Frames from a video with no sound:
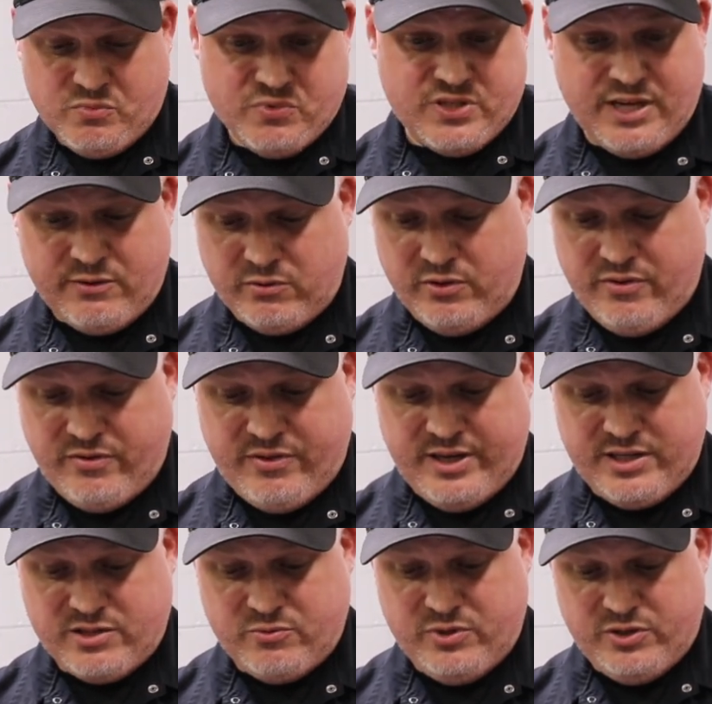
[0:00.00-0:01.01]
several of the
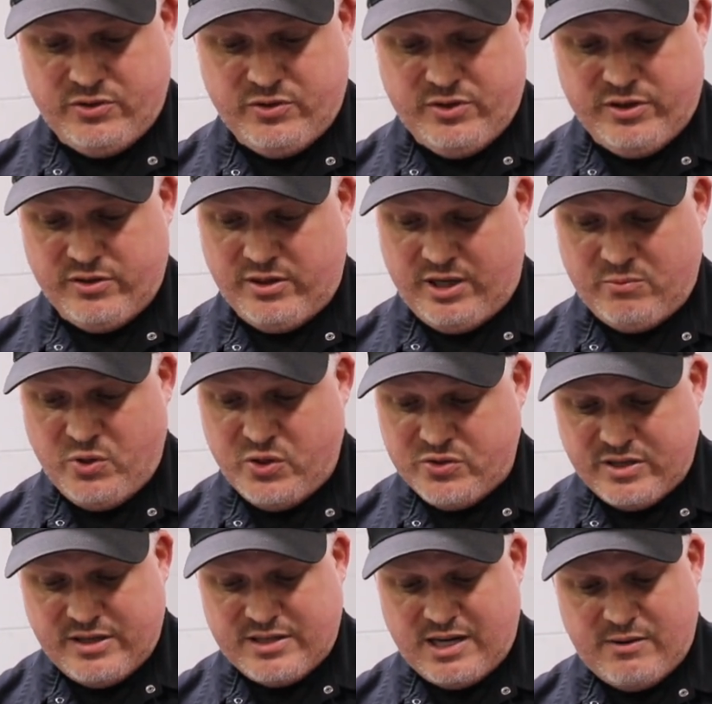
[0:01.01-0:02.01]
things that we do here. Like
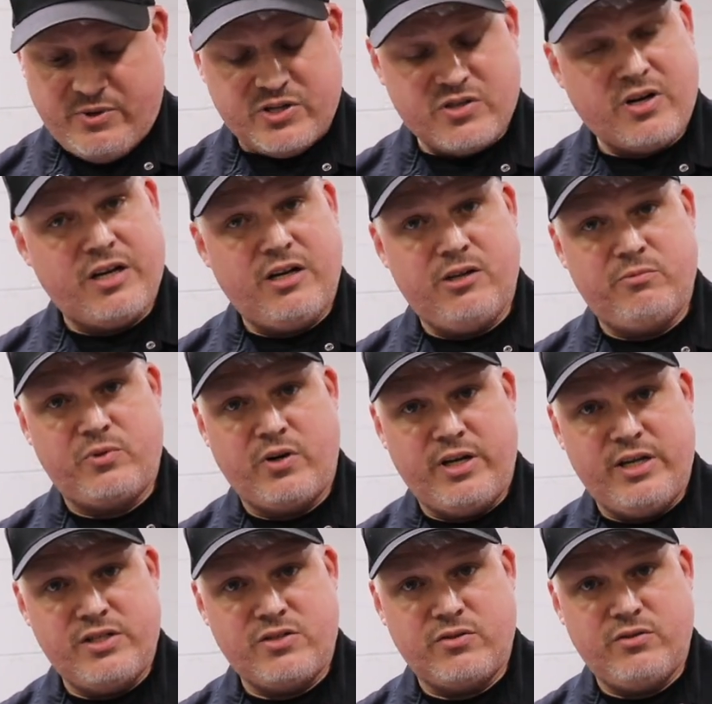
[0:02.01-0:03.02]
most of the time, I try to
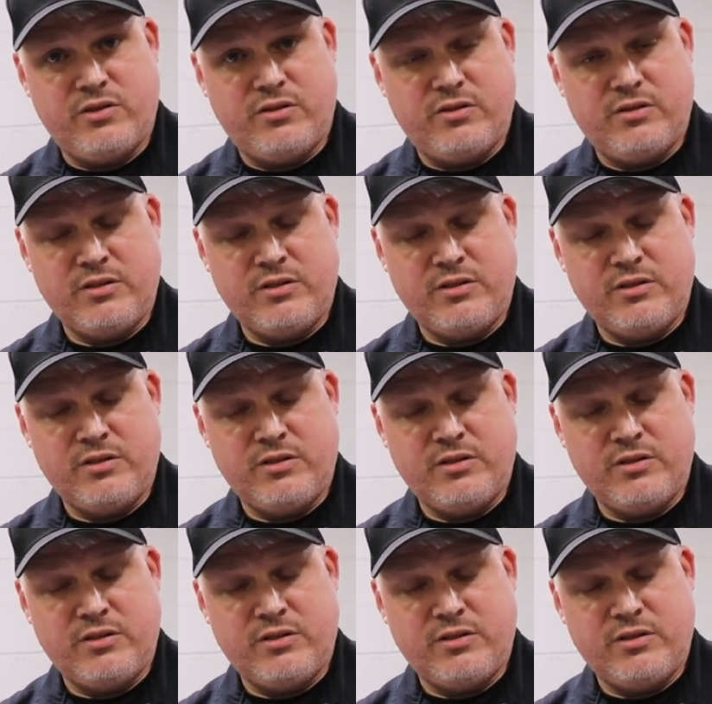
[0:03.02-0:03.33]
upgrade to